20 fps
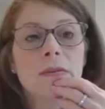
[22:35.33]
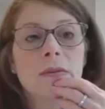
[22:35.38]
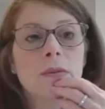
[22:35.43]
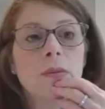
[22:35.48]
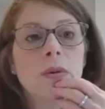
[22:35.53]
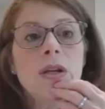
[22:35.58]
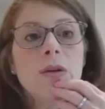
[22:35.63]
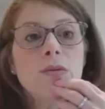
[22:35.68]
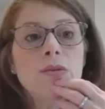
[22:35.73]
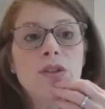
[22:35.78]

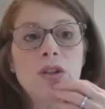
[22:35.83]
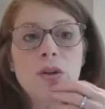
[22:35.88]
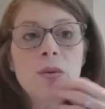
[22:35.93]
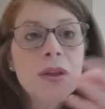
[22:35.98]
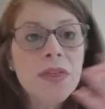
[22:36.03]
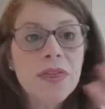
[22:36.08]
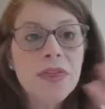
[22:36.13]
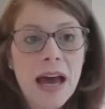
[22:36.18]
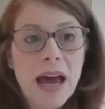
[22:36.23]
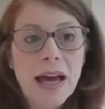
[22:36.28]
What do you do
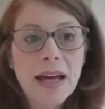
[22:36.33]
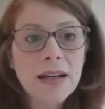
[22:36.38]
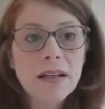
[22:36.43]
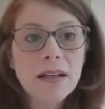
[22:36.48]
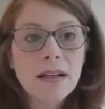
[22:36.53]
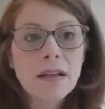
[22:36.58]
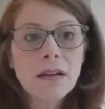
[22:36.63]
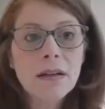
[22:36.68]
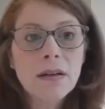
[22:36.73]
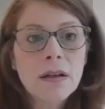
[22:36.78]
with that?
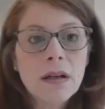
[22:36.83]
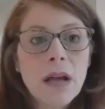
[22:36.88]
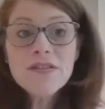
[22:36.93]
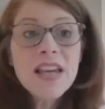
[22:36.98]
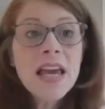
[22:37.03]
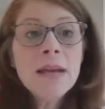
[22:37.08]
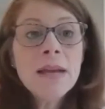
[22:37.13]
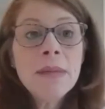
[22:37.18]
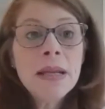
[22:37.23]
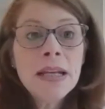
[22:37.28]
You have
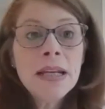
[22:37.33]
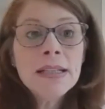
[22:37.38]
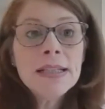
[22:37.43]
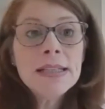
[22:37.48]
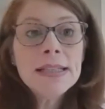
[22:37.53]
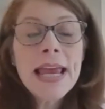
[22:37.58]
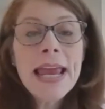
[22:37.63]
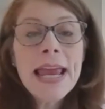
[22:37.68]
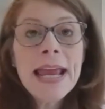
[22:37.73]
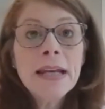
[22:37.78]
10
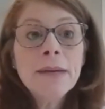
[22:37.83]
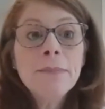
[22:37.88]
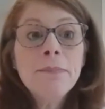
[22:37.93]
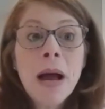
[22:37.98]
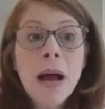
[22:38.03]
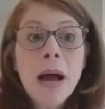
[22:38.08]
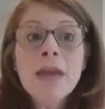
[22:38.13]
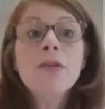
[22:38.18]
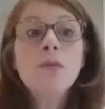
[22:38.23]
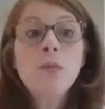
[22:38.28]
minutes. And
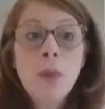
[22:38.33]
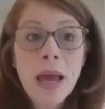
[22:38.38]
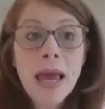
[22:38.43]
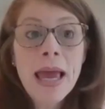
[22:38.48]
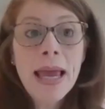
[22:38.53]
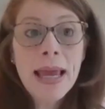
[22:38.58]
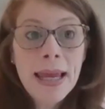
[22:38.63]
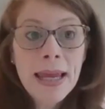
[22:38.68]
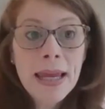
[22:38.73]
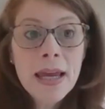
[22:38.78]
by the
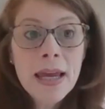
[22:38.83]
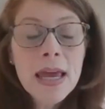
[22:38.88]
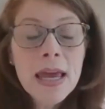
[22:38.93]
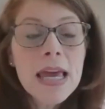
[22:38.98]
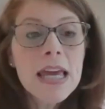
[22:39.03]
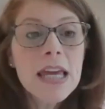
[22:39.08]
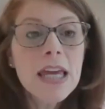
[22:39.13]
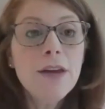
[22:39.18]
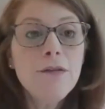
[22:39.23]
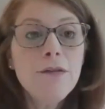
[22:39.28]
way,
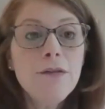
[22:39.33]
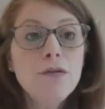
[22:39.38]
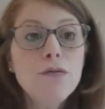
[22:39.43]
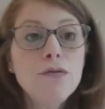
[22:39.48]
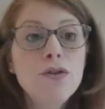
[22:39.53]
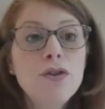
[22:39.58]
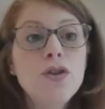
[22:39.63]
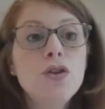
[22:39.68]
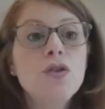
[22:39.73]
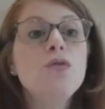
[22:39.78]
if you
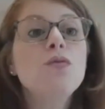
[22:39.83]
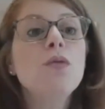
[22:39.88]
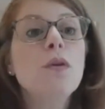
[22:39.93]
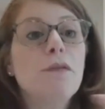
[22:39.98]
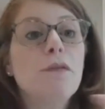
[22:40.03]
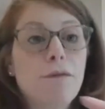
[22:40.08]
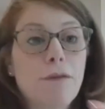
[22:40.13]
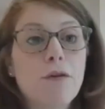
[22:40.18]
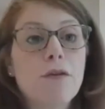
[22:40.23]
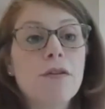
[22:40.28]
do
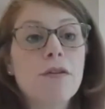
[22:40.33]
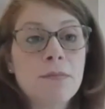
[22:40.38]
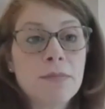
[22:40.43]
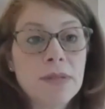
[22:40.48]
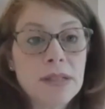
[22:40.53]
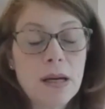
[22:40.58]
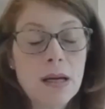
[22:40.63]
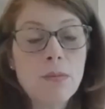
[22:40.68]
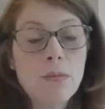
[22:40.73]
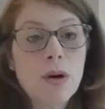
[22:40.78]
refer them
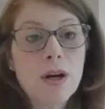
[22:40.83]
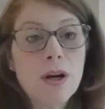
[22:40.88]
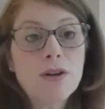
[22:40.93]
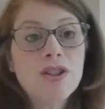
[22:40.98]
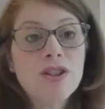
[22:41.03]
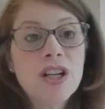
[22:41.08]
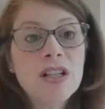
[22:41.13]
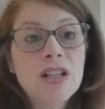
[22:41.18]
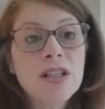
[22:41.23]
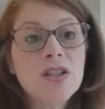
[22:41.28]
somewhere,
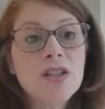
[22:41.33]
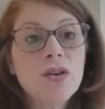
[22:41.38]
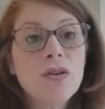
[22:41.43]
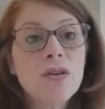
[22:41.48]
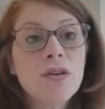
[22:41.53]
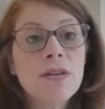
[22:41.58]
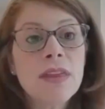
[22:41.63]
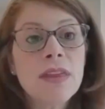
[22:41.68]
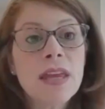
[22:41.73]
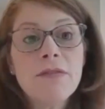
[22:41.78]
chances
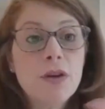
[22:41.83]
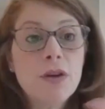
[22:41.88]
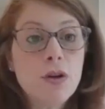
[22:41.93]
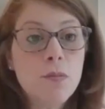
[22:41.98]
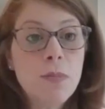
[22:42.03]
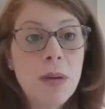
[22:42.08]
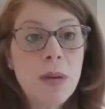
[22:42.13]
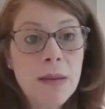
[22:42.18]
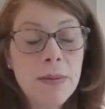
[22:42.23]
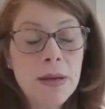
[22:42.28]
are they have a
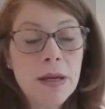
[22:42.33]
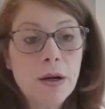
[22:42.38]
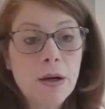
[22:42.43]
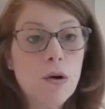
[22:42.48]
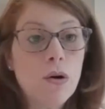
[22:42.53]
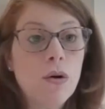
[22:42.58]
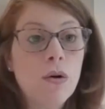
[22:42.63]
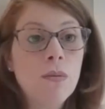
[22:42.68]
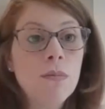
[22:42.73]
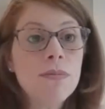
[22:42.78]
new baby at
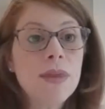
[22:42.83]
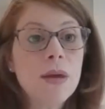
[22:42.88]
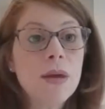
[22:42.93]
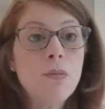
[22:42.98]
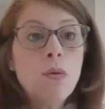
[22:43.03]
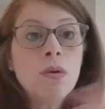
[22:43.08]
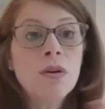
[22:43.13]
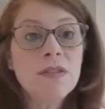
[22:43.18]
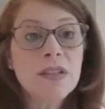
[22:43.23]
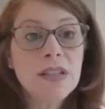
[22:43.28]
home. They
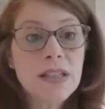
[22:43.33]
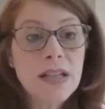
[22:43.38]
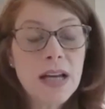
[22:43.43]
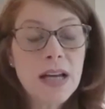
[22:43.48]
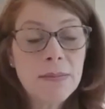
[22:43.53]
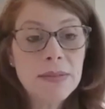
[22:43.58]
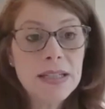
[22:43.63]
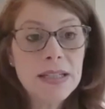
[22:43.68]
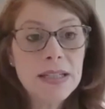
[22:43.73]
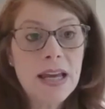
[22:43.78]
won't have the
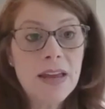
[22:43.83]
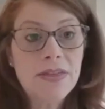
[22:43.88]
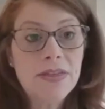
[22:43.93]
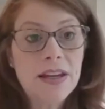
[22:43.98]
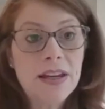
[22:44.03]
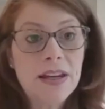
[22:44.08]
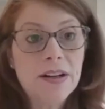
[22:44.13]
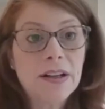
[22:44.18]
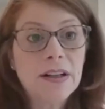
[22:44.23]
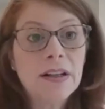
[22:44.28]
time to get
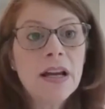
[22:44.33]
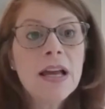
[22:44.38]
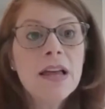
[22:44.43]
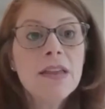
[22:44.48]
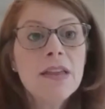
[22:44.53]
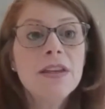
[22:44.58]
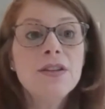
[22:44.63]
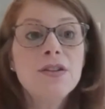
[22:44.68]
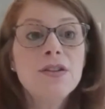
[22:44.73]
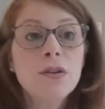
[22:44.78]
there.
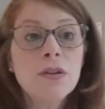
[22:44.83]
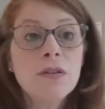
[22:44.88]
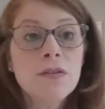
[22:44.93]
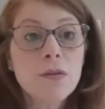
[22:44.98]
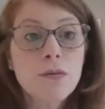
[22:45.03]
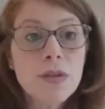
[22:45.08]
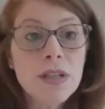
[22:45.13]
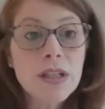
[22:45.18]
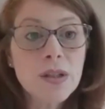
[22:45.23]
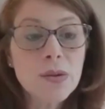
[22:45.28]
They don't have
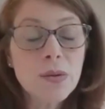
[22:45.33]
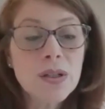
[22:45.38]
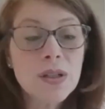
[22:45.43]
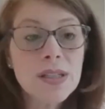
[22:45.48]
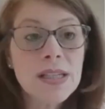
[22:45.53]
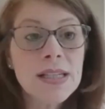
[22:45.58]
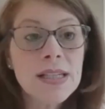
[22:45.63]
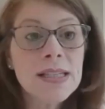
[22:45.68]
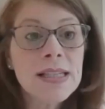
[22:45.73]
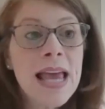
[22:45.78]
the
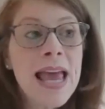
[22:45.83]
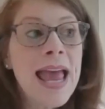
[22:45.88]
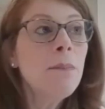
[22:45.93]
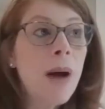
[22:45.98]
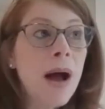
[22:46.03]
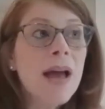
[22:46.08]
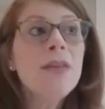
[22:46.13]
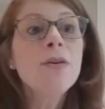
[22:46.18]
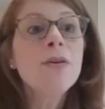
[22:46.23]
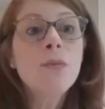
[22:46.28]
resources.
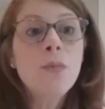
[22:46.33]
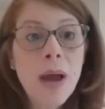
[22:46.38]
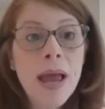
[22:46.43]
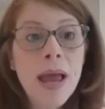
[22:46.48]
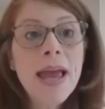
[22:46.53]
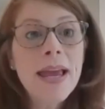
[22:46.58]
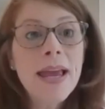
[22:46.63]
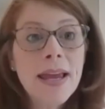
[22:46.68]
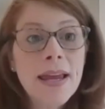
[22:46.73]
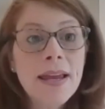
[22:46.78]
By the
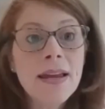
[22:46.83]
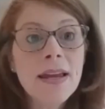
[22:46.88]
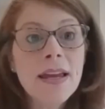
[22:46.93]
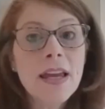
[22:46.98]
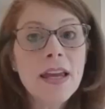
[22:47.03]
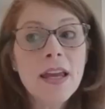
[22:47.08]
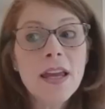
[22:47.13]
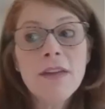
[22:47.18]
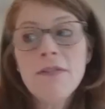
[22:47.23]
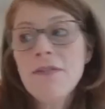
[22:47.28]
way,
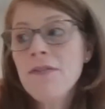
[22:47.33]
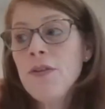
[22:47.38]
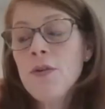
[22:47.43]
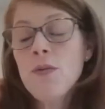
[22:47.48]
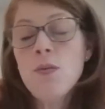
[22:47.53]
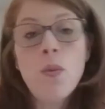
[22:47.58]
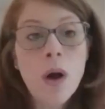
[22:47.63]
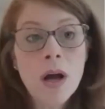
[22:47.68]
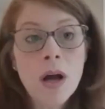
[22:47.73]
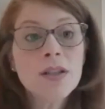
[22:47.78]
if you
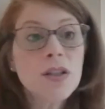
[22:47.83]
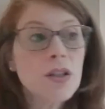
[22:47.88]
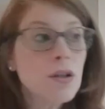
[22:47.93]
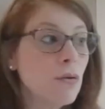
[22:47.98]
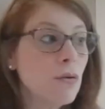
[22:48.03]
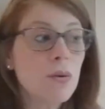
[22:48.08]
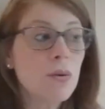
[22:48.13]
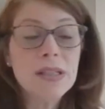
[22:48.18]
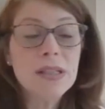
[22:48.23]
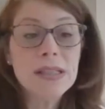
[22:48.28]
want to
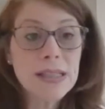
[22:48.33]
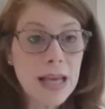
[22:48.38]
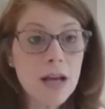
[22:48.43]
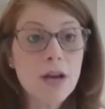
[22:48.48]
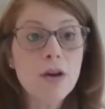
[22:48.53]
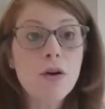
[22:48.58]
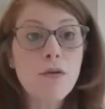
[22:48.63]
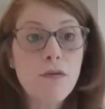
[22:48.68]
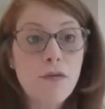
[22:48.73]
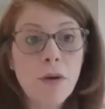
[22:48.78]
go to a
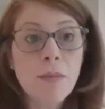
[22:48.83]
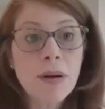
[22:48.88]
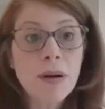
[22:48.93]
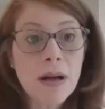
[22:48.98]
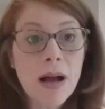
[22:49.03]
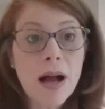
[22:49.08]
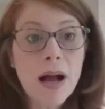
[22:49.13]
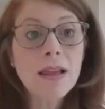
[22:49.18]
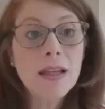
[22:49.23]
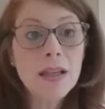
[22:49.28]

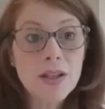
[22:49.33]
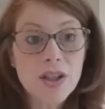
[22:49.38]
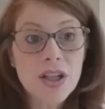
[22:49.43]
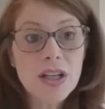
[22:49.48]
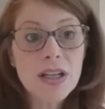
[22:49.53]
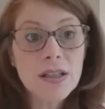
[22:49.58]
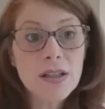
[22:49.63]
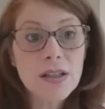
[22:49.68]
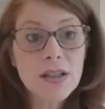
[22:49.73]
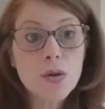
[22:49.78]

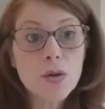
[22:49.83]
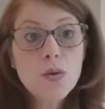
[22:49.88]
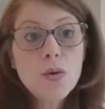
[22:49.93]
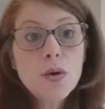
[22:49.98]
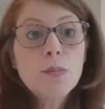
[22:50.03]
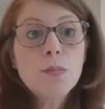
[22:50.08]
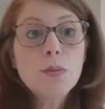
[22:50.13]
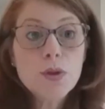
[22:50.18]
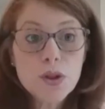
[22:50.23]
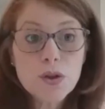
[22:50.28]
psychopharmacologist who
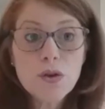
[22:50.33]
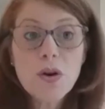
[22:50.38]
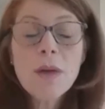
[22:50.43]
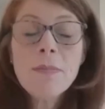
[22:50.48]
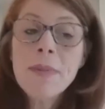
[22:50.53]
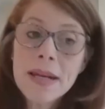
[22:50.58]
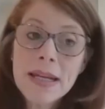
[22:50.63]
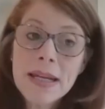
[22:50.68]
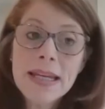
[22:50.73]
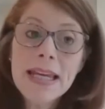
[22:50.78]
could prescribe
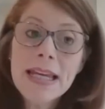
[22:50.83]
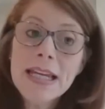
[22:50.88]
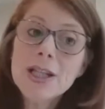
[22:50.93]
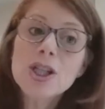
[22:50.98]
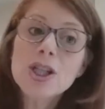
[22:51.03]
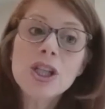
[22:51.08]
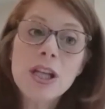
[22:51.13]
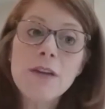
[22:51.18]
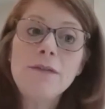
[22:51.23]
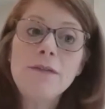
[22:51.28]

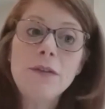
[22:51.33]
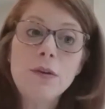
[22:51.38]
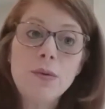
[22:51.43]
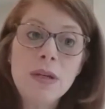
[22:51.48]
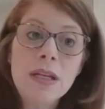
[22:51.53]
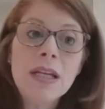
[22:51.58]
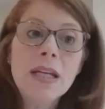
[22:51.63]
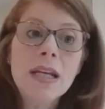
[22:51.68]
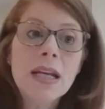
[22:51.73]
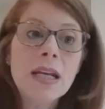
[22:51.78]
medication if you
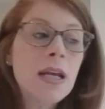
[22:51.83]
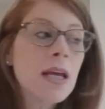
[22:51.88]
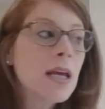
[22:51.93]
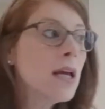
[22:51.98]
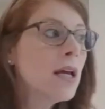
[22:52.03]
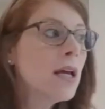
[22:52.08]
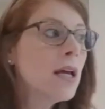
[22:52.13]
need it,